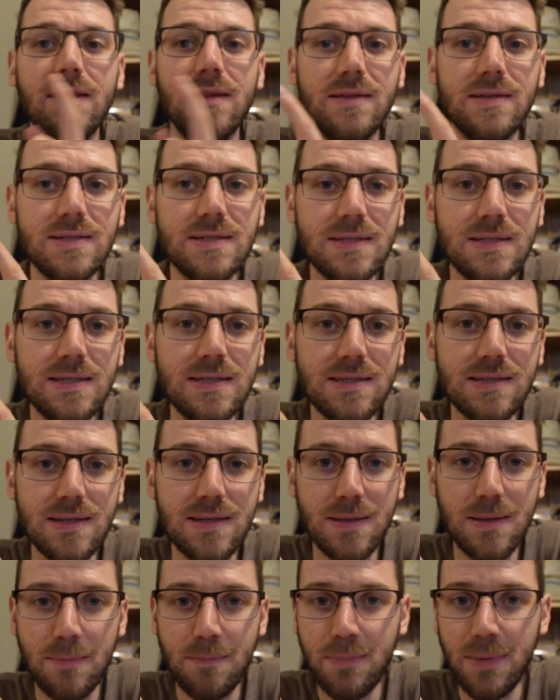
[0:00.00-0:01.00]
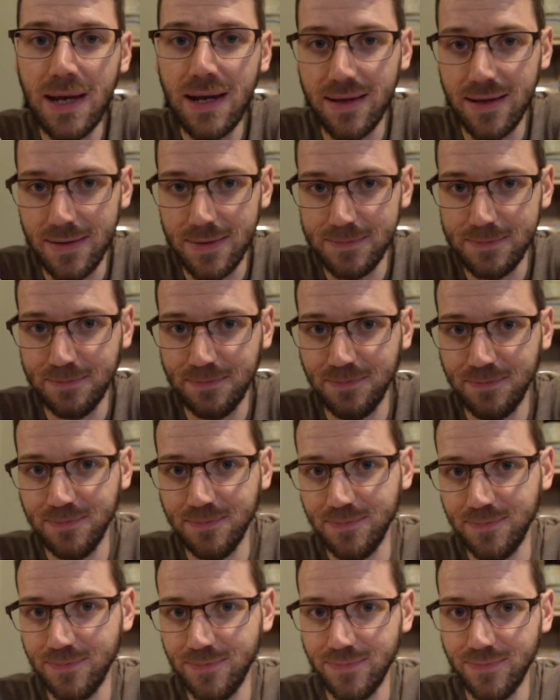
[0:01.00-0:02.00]
this is better,
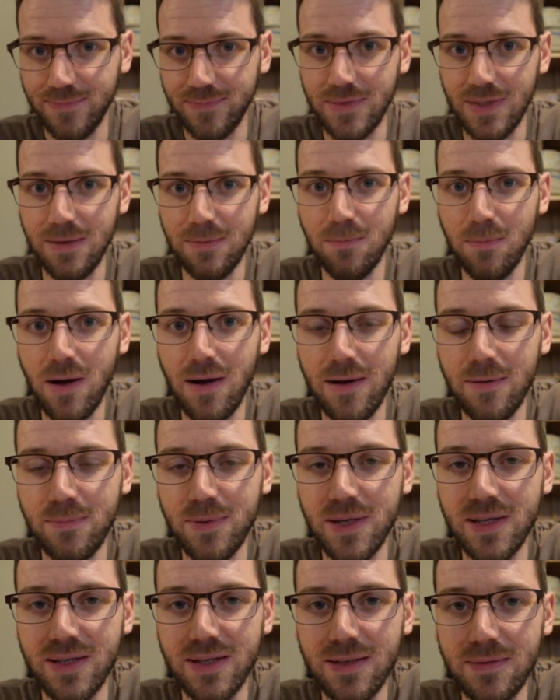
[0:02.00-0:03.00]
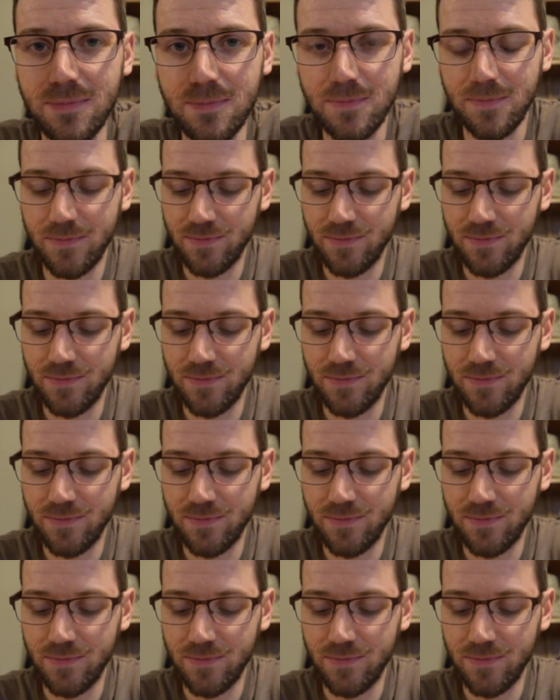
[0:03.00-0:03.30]
in my opinion.